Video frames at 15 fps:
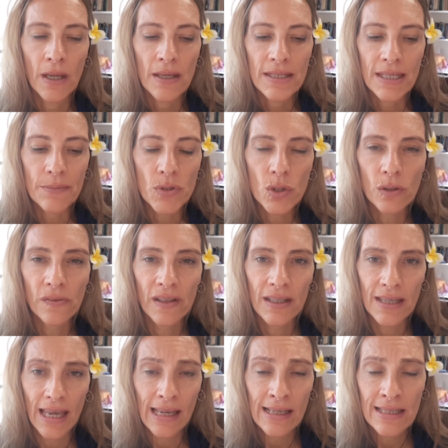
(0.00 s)
some sort of
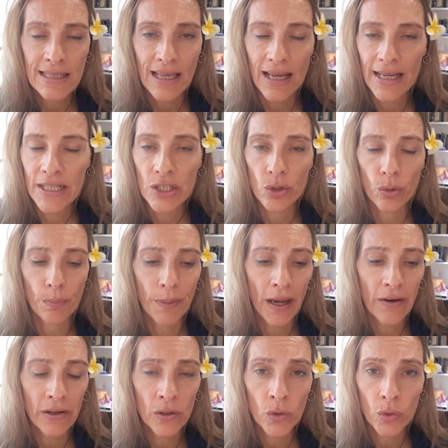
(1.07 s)
anxiety or
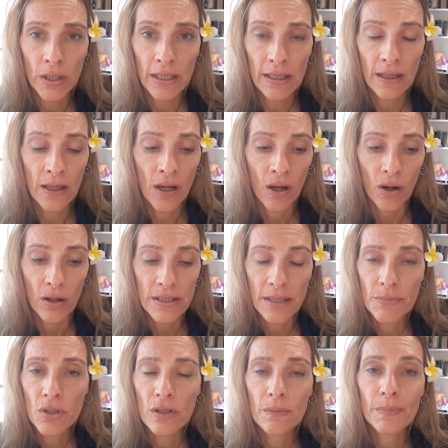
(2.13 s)
paranoia, or some
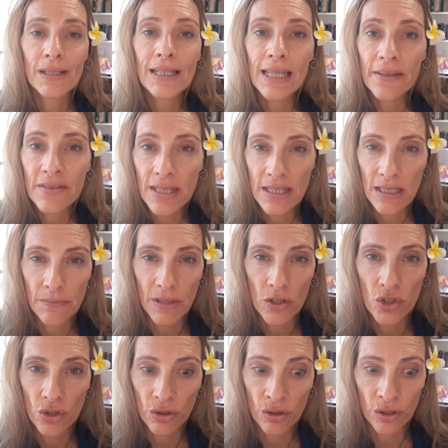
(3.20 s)
sort of belief system
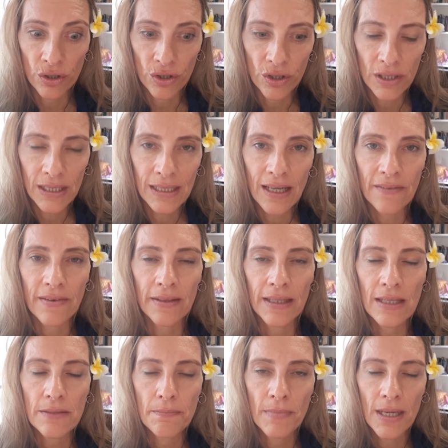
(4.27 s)
that you're not good enough and
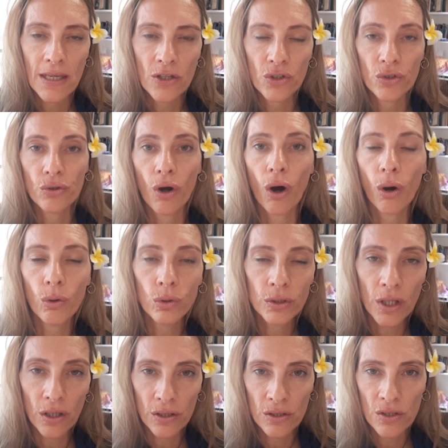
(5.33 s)
that's making you hold
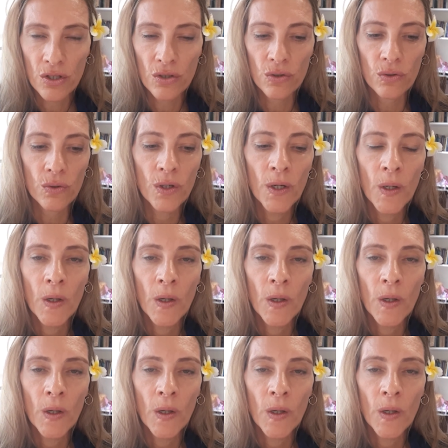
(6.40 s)
on to